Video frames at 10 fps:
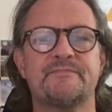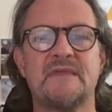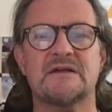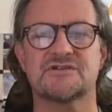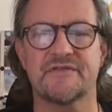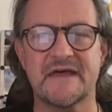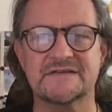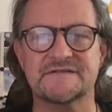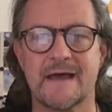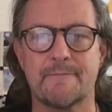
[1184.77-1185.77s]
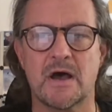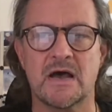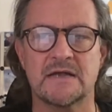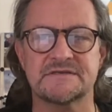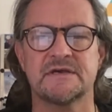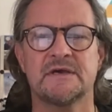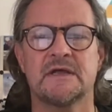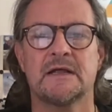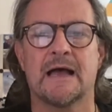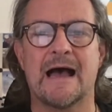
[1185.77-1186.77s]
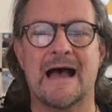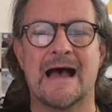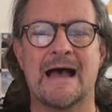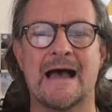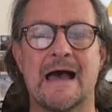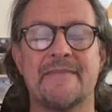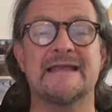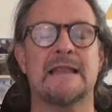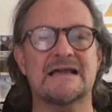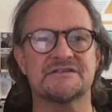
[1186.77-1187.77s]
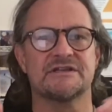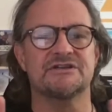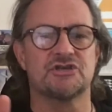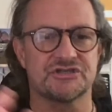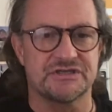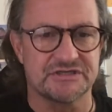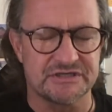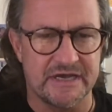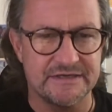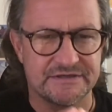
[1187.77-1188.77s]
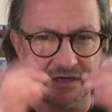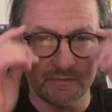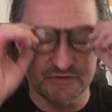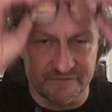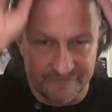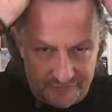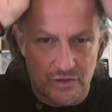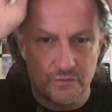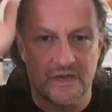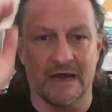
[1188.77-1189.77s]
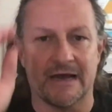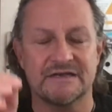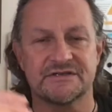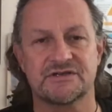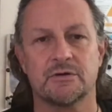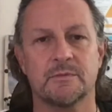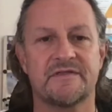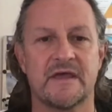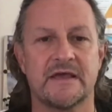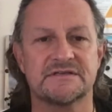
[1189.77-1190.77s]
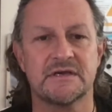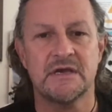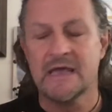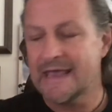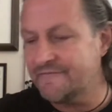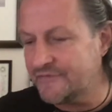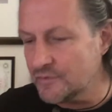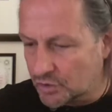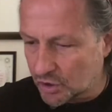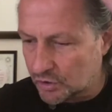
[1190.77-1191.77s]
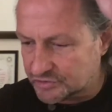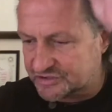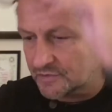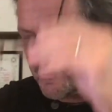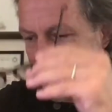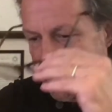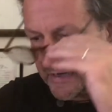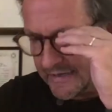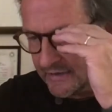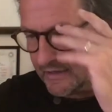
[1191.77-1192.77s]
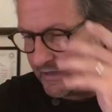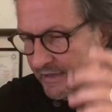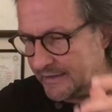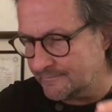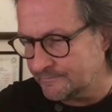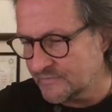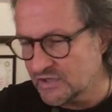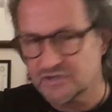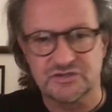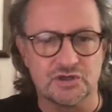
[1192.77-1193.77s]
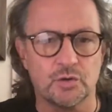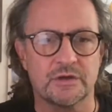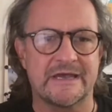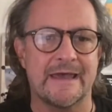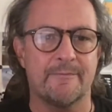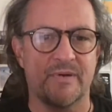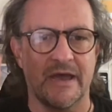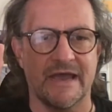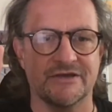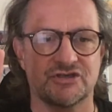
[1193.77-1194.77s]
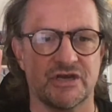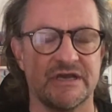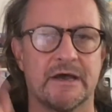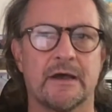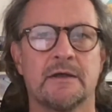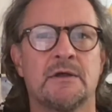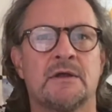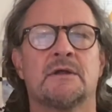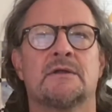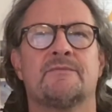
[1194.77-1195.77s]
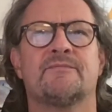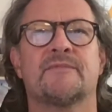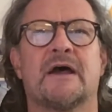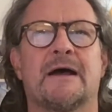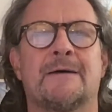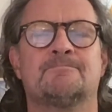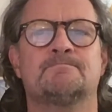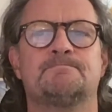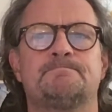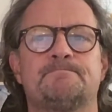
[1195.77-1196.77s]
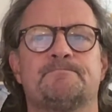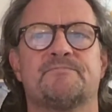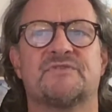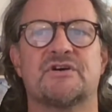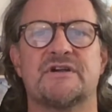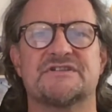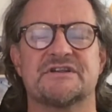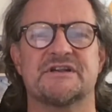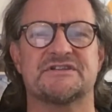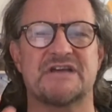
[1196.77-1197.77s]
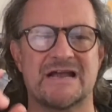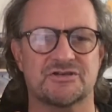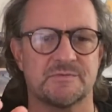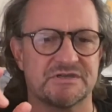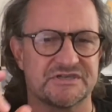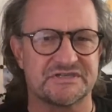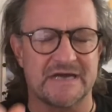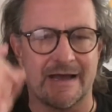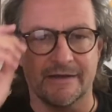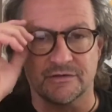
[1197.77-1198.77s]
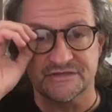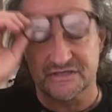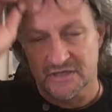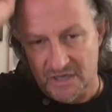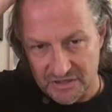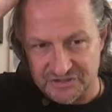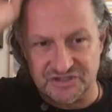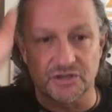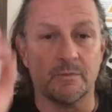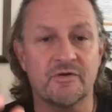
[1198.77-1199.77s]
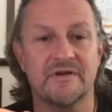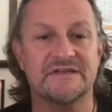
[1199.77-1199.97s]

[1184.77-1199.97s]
So thanks for that, Mart. And then lastly, just to say, in terms of for you guys, there's a couple of things. If you go to my toolkit page here, there is an attachment styles summary